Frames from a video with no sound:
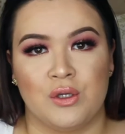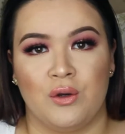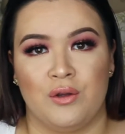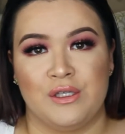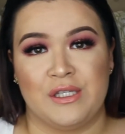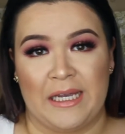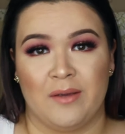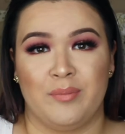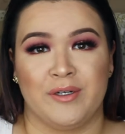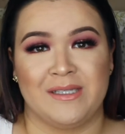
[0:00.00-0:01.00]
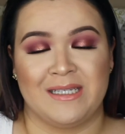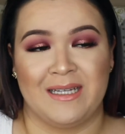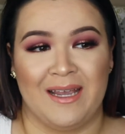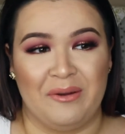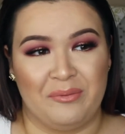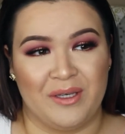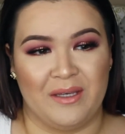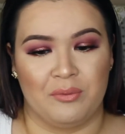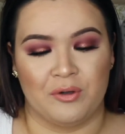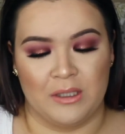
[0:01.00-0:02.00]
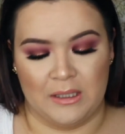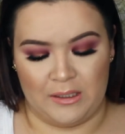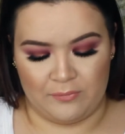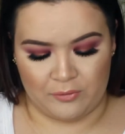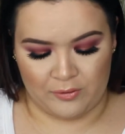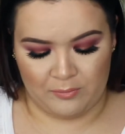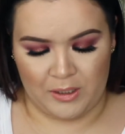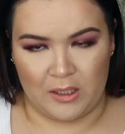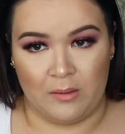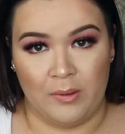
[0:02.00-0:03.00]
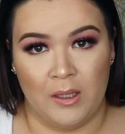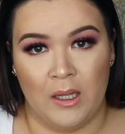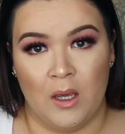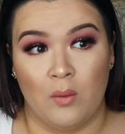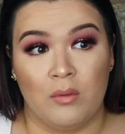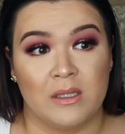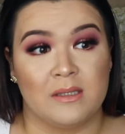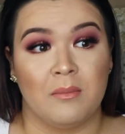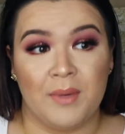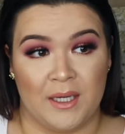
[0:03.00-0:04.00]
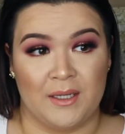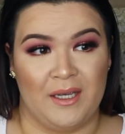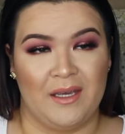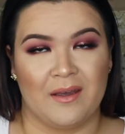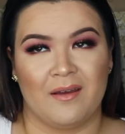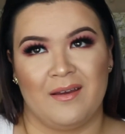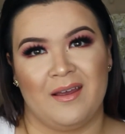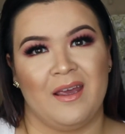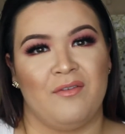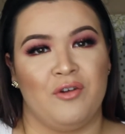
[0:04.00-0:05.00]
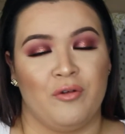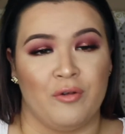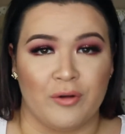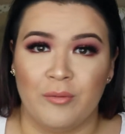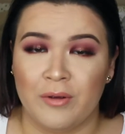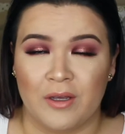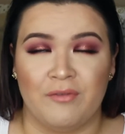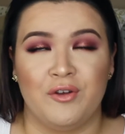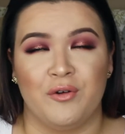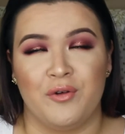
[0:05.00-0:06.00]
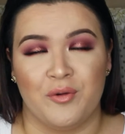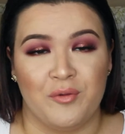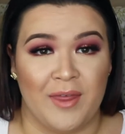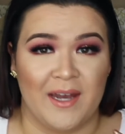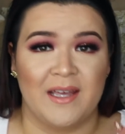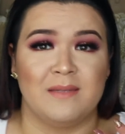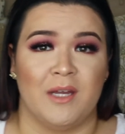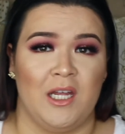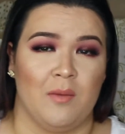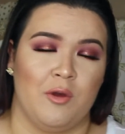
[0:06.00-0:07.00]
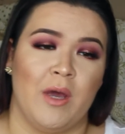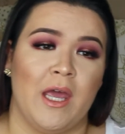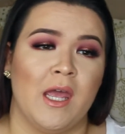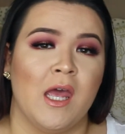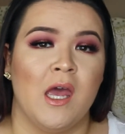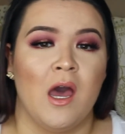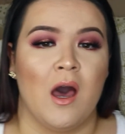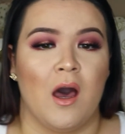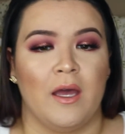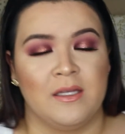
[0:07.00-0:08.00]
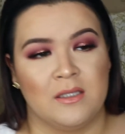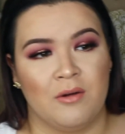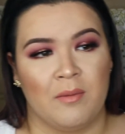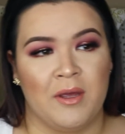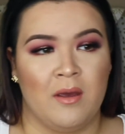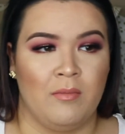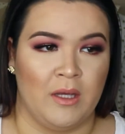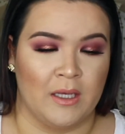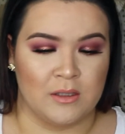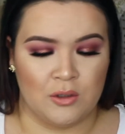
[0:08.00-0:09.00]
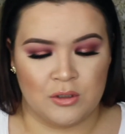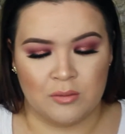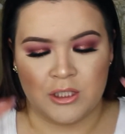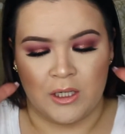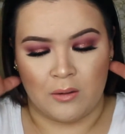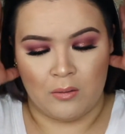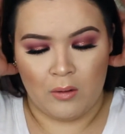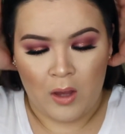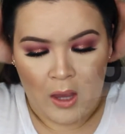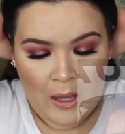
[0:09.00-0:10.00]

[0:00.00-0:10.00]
So the second person that we were in line for the meetup was Manny. If you don't know who that is, Manny MUA. Instagram him. He has a YouTube channel.